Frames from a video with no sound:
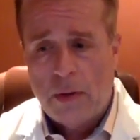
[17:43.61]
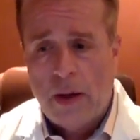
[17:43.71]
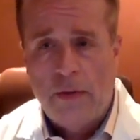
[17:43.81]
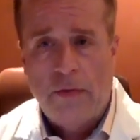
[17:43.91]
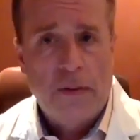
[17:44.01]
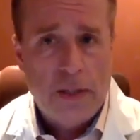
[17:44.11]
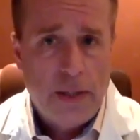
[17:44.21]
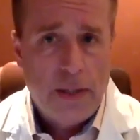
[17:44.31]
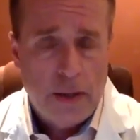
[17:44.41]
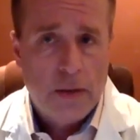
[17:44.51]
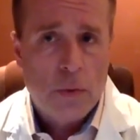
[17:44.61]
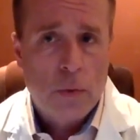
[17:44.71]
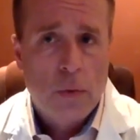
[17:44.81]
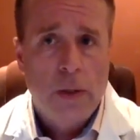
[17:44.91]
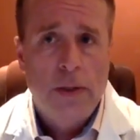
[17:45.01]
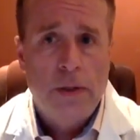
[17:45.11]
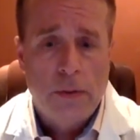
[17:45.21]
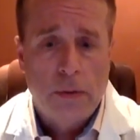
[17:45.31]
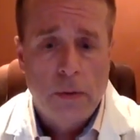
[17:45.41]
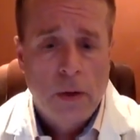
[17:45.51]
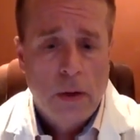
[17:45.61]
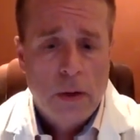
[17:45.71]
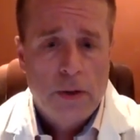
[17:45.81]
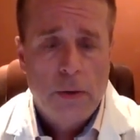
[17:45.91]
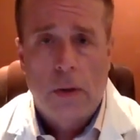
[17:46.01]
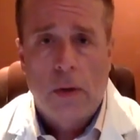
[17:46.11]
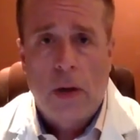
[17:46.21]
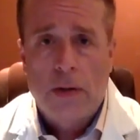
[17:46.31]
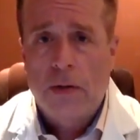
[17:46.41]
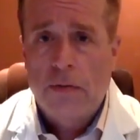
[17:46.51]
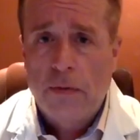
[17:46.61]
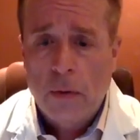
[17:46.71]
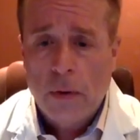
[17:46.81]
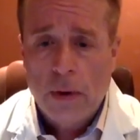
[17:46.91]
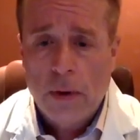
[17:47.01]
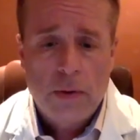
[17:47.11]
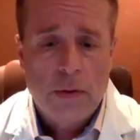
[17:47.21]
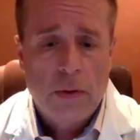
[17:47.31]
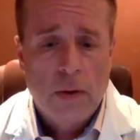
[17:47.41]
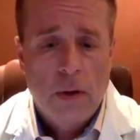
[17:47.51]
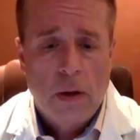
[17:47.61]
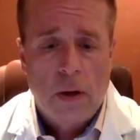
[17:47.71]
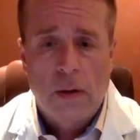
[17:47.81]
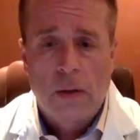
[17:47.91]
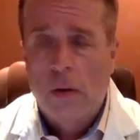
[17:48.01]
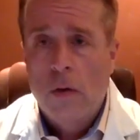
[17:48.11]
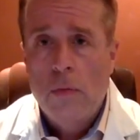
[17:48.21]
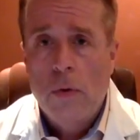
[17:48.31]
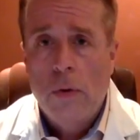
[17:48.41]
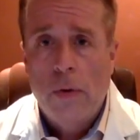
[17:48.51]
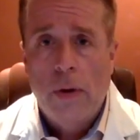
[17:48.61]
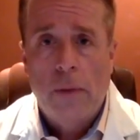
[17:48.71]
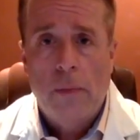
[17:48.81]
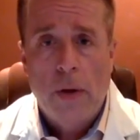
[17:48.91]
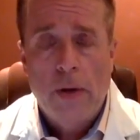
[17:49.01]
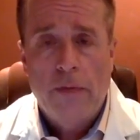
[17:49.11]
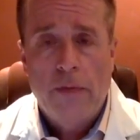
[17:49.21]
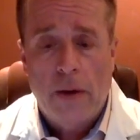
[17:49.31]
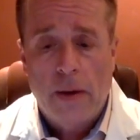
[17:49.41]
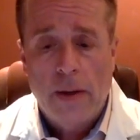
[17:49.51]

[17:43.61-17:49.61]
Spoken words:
and fatigue is really due to a loss of focus, low mood, and brain fog.